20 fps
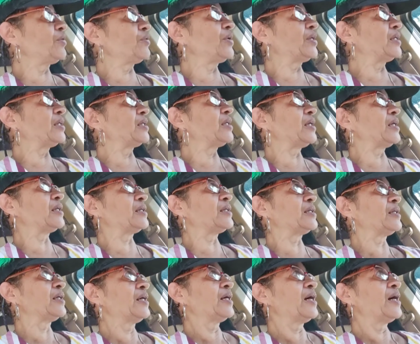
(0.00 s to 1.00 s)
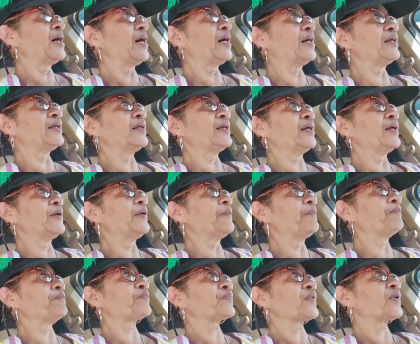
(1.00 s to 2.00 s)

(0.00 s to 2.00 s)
and